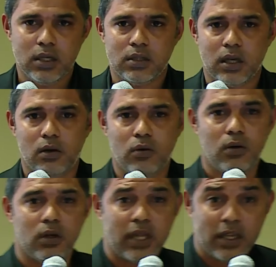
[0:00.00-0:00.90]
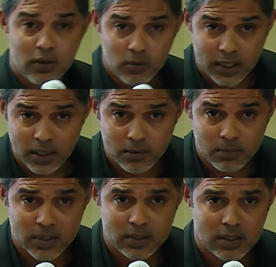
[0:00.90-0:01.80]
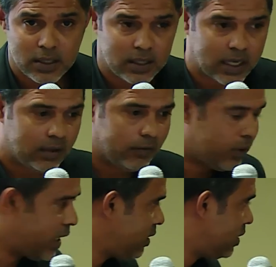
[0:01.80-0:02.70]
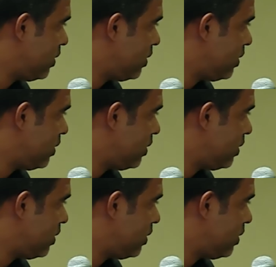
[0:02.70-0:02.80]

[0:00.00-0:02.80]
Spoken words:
So thank you again, Mr. Lindani, for that.